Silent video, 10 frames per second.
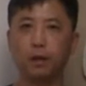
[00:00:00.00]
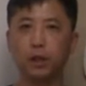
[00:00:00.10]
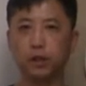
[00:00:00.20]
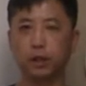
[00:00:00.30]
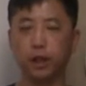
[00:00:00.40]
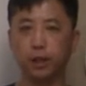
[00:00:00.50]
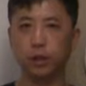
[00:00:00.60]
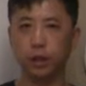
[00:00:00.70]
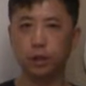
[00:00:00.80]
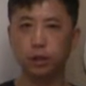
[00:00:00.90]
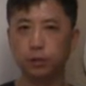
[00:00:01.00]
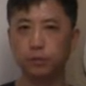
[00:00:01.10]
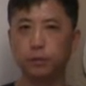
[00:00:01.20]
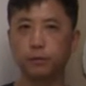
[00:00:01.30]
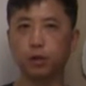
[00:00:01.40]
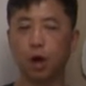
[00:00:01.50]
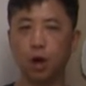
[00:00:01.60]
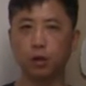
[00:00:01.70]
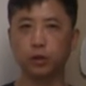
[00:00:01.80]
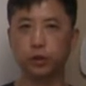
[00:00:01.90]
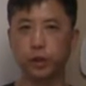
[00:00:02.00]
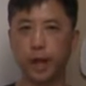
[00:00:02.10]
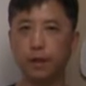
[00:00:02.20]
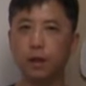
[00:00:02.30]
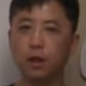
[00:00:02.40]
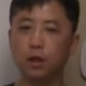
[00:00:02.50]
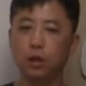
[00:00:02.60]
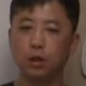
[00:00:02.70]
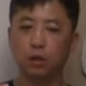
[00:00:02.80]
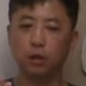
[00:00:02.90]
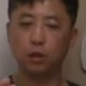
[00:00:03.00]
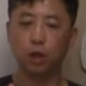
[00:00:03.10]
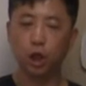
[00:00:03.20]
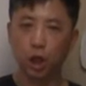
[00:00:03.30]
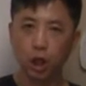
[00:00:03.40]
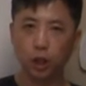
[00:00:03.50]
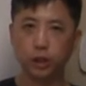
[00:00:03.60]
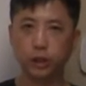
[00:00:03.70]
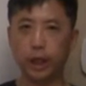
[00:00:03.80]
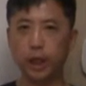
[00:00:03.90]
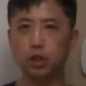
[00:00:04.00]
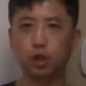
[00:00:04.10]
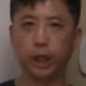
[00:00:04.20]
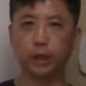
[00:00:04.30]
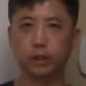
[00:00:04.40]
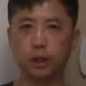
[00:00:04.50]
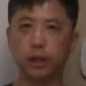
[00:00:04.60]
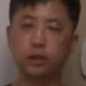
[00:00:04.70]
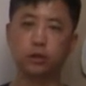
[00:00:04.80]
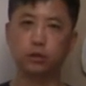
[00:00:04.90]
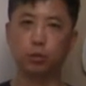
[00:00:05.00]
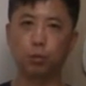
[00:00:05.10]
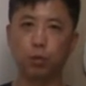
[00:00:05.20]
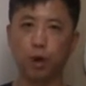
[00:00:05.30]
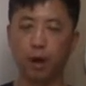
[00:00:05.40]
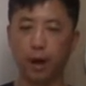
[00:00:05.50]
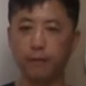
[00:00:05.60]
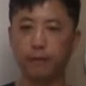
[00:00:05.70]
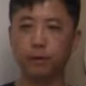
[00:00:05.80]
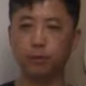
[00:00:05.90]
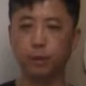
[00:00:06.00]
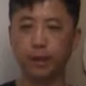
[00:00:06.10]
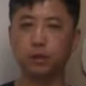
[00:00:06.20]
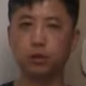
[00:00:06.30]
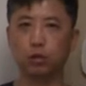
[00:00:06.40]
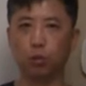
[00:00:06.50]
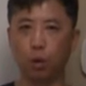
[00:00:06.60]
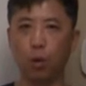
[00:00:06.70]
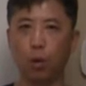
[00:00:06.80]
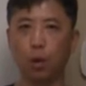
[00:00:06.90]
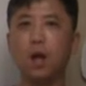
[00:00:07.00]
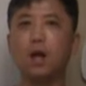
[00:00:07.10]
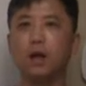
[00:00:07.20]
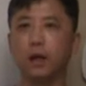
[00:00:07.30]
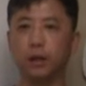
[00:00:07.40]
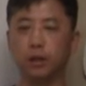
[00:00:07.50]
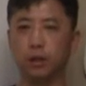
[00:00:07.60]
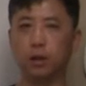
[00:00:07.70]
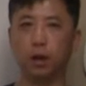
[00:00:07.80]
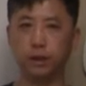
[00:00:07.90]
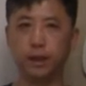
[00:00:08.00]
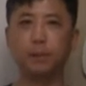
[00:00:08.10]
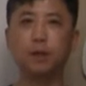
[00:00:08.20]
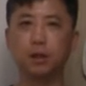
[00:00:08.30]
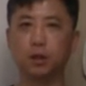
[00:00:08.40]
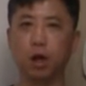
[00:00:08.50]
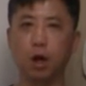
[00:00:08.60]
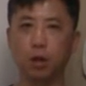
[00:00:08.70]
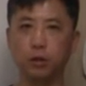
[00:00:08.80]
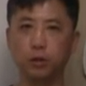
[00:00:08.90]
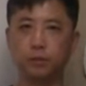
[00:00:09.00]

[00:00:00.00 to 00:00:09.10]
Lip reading: this in terms of the knowledge, then learners' interest is having biggest role in accepting the knowledge.